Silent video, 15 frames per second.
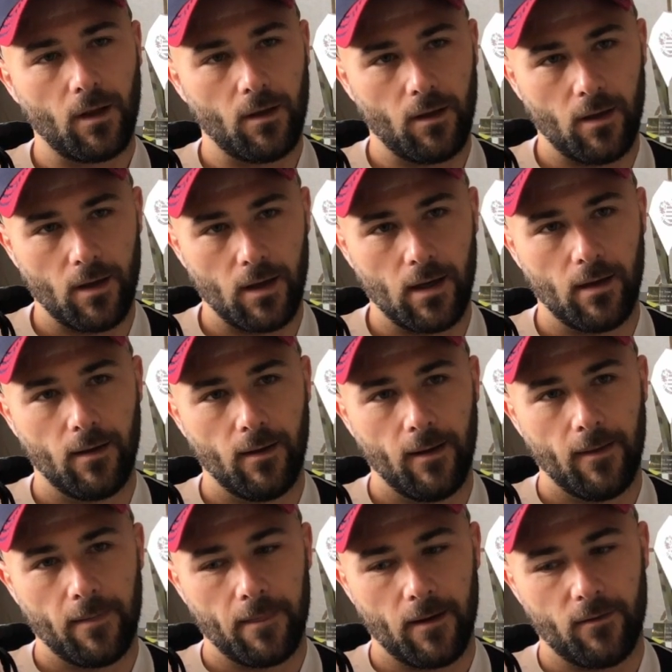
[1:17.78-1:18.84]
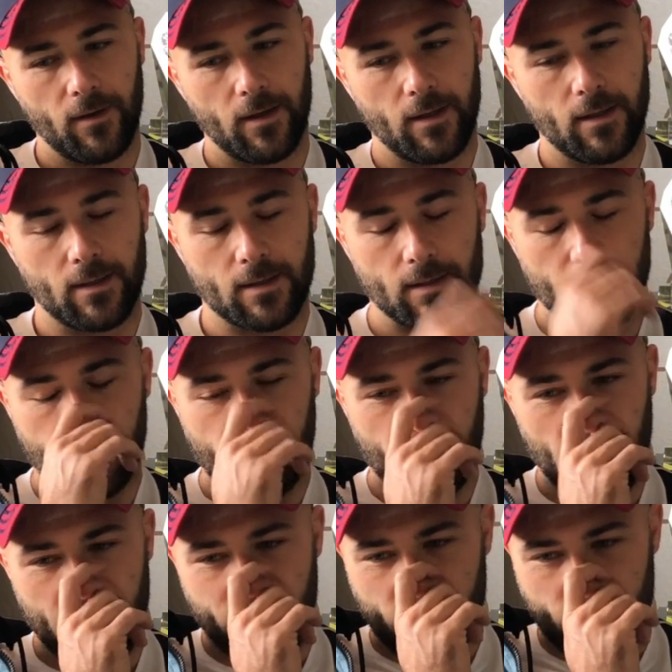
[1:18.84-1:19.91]
Yeah, I mean, there's
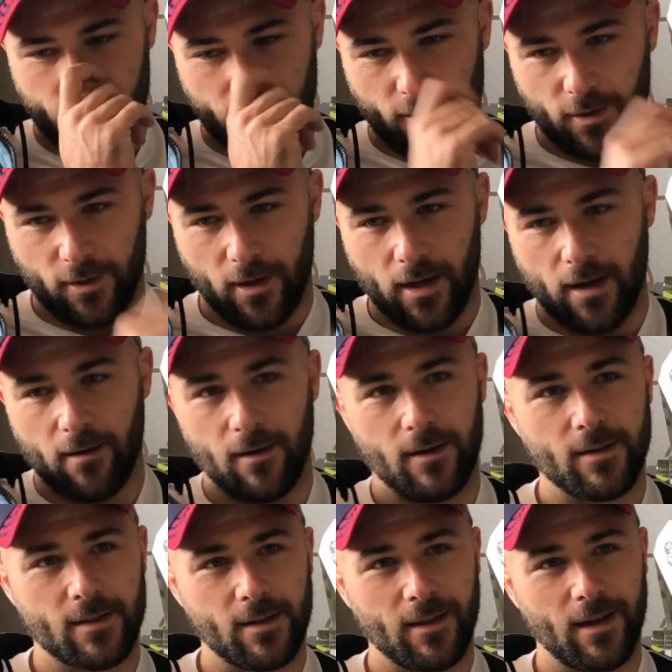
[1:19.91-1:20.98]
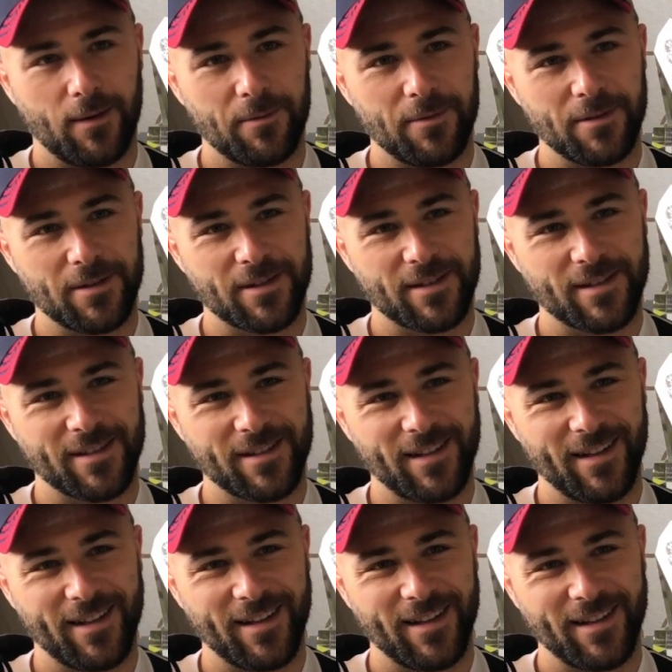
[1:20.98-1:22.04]
three of us were hod carriers. That was
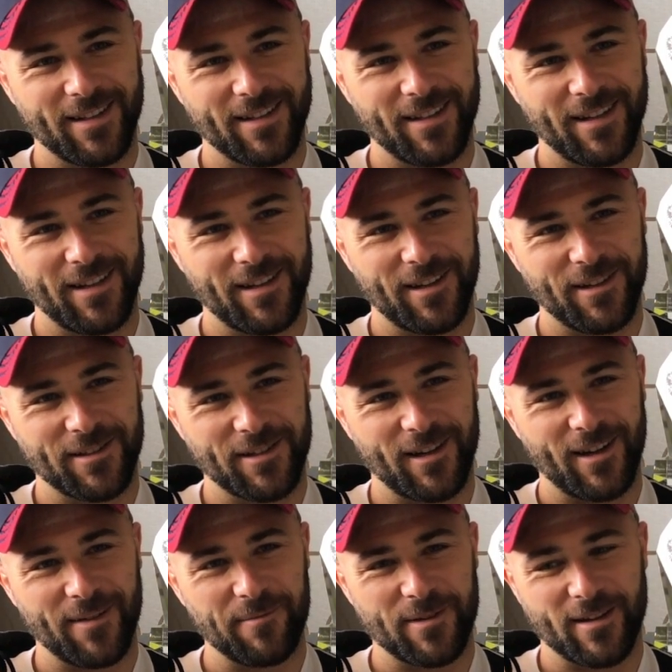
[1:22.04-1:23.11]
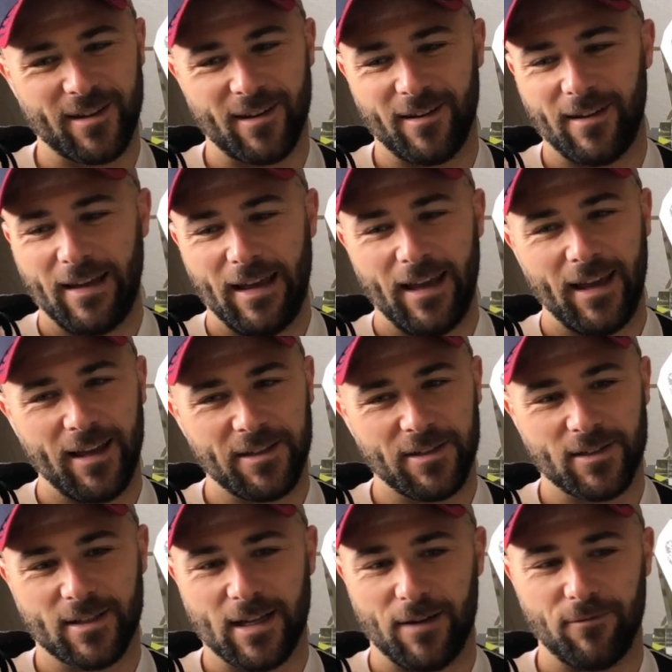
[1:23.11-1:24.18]
in our time, so it
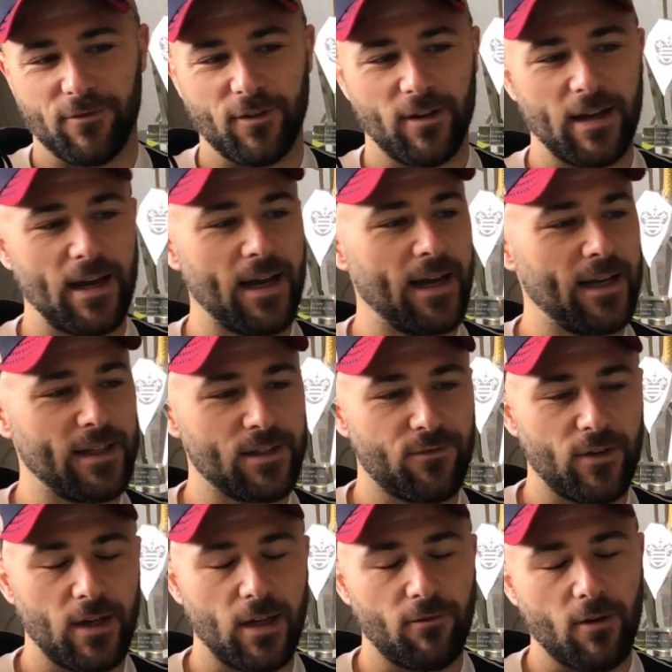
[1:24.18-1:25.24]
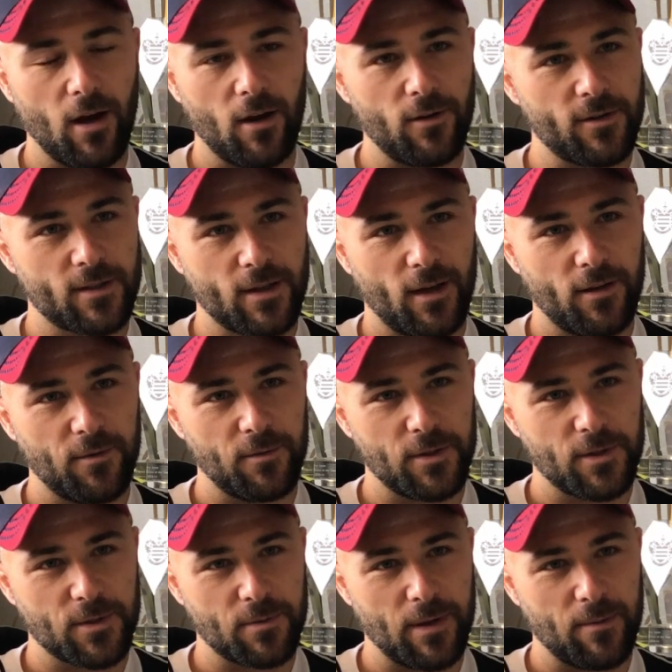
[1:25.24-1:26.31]
just come through there. And he's a Vinnie Rowe, so we
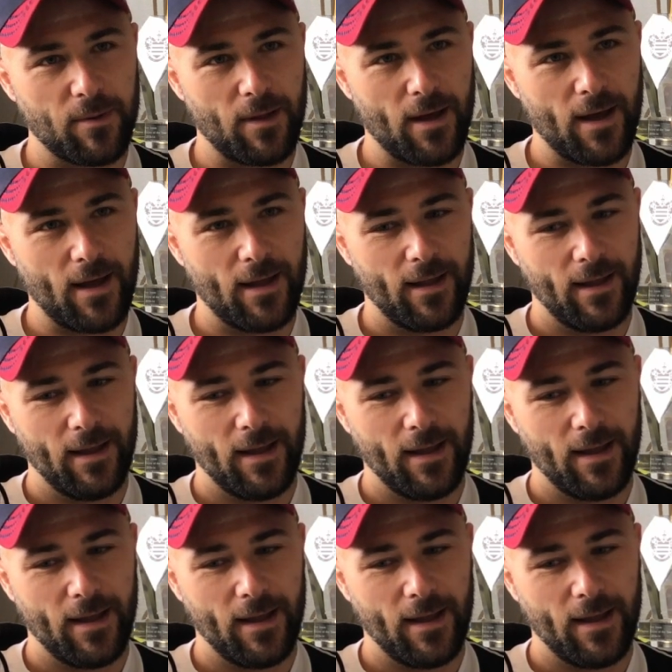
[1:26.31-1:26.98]
just went with that.